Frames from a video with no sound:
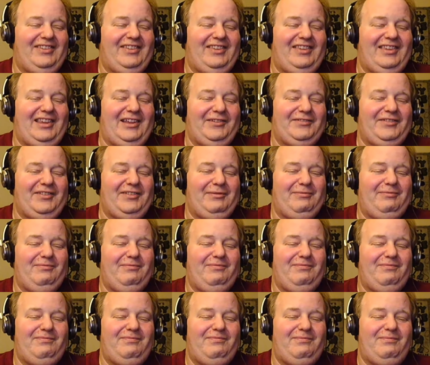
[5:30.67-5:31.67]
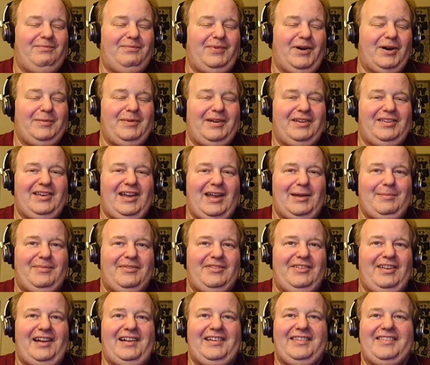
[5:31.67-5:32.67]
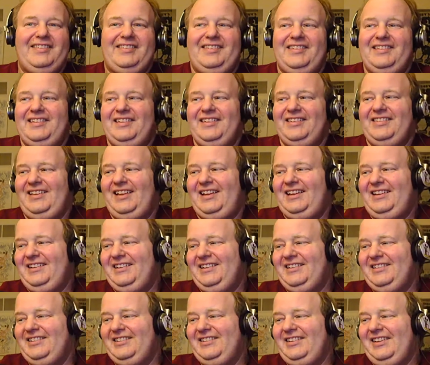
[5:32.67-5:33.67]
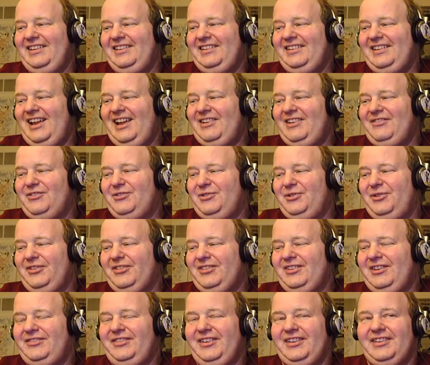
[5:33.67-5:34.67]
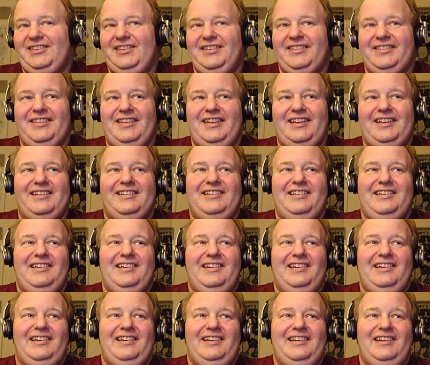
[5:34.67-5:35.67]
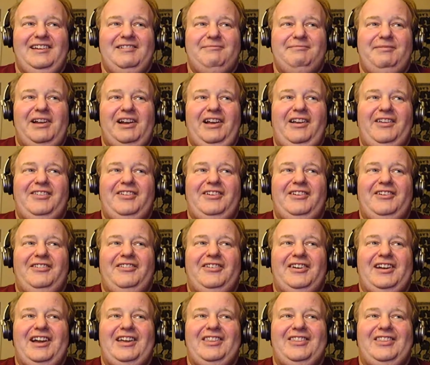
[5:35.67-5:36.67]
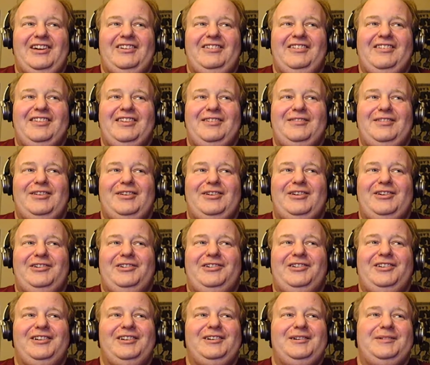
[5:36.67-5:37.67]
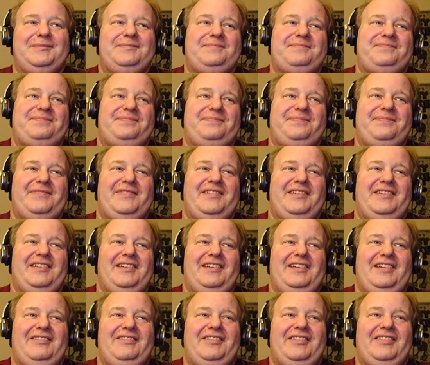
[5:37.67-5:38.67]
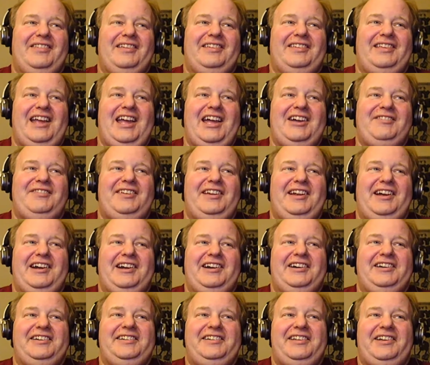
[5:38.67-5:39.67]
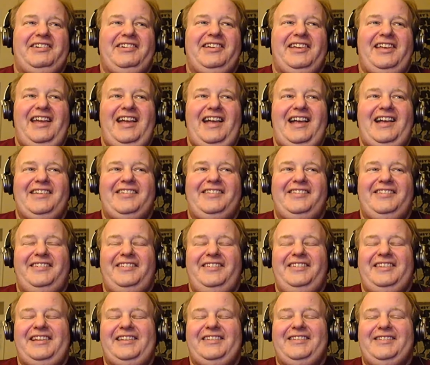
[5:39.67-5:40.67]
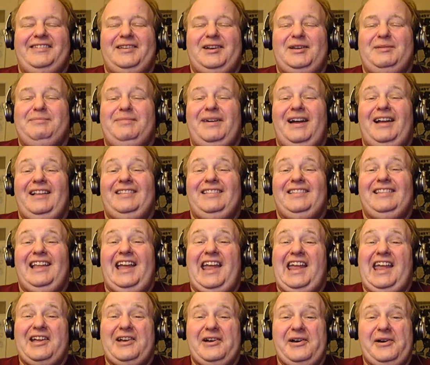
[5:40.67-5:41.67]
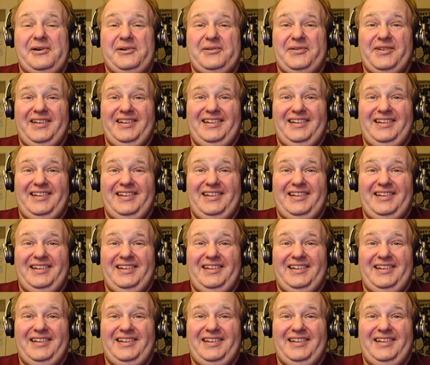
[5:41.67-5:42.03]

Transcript: different Barbie type sets and this, that, and the other. They didn't have cool stuff like this yet. But also what I thought was even cooler was that they have an Arendelle Castle that's done by Lego.